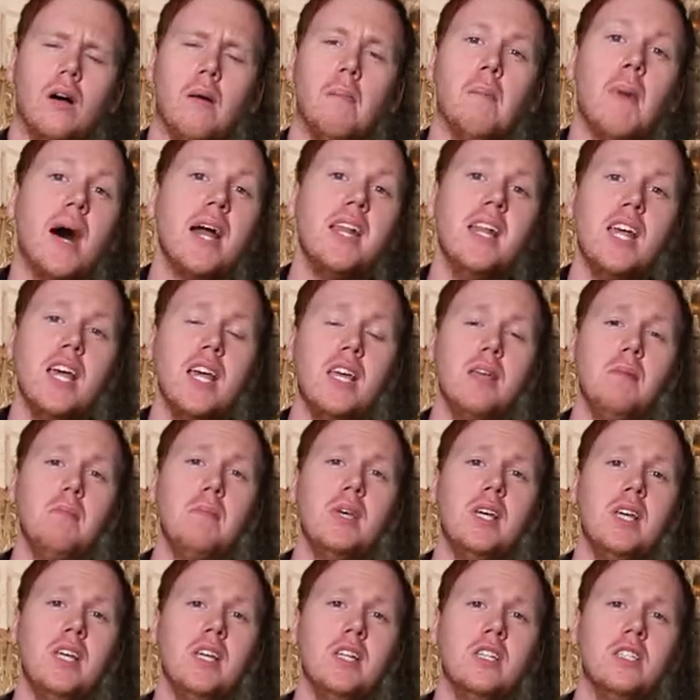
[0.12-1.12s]
My
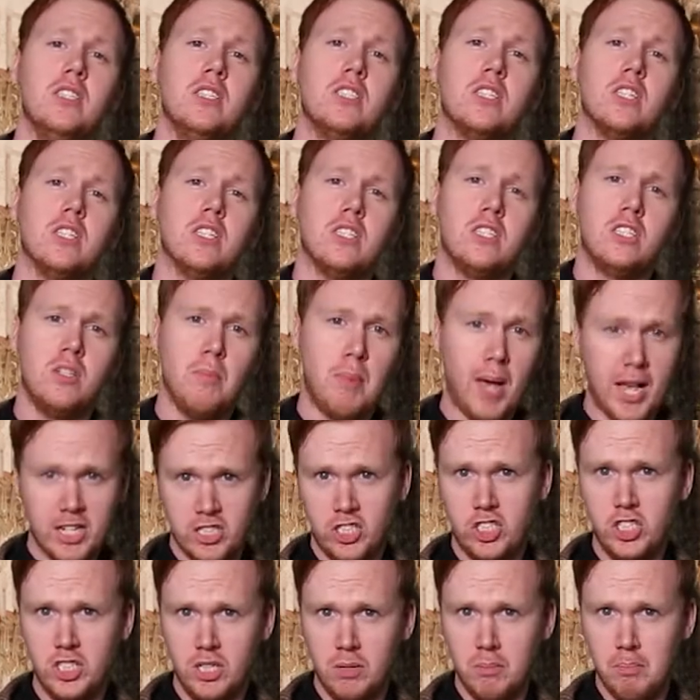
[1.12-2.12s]
name is
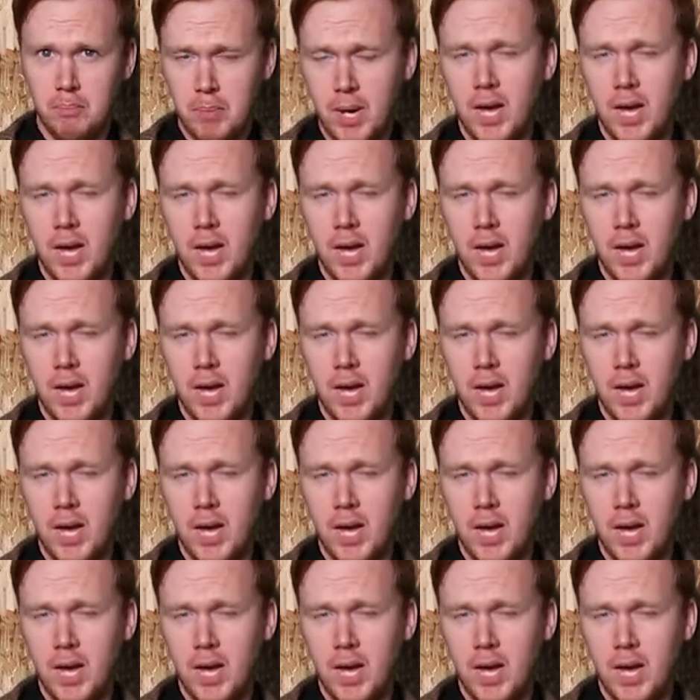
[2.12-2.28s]
Sebastian